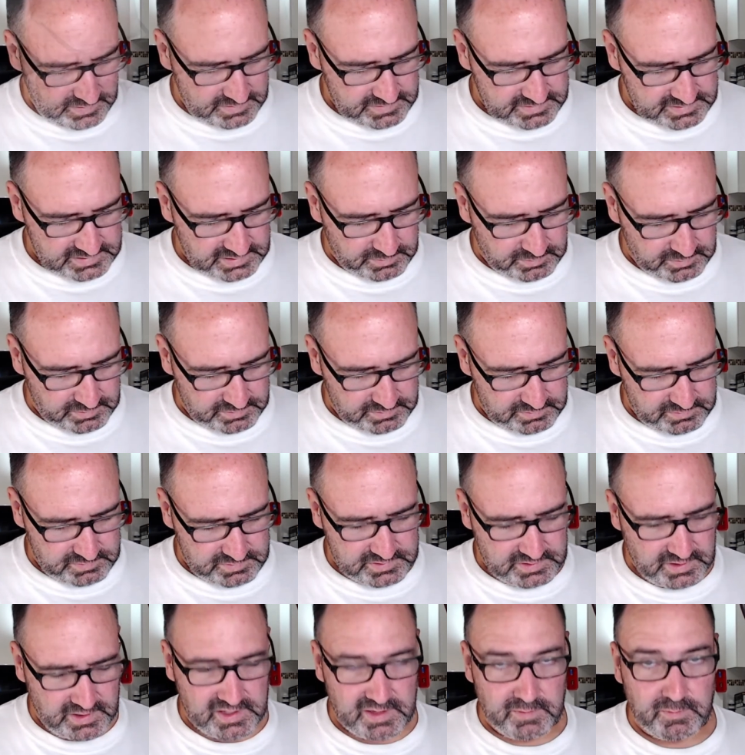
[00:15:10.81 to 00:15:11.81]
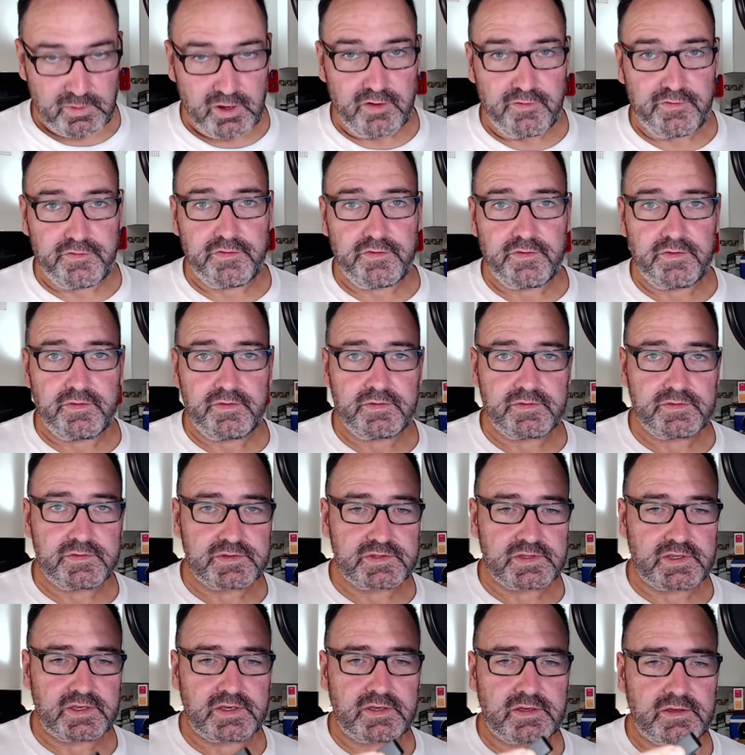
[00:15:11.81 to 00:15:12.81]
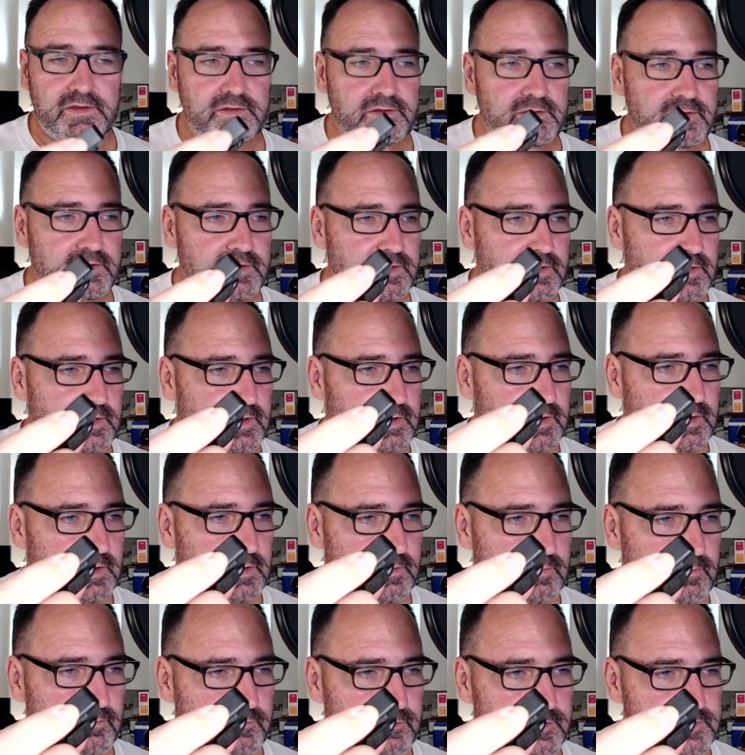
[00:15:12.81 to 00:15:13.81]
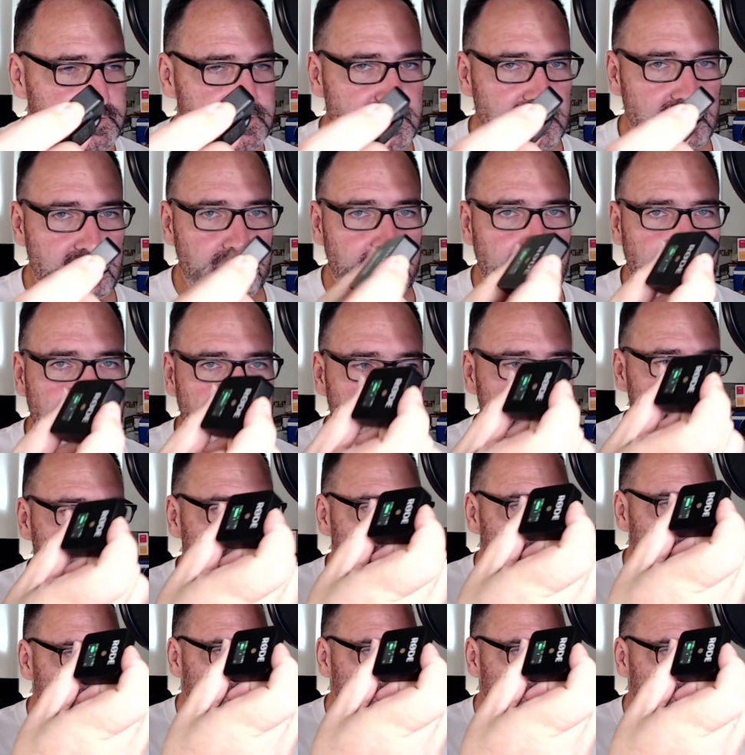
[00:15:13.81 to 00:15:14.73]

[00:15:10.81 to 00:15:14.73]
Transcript: So I'll turn them off. So press the little button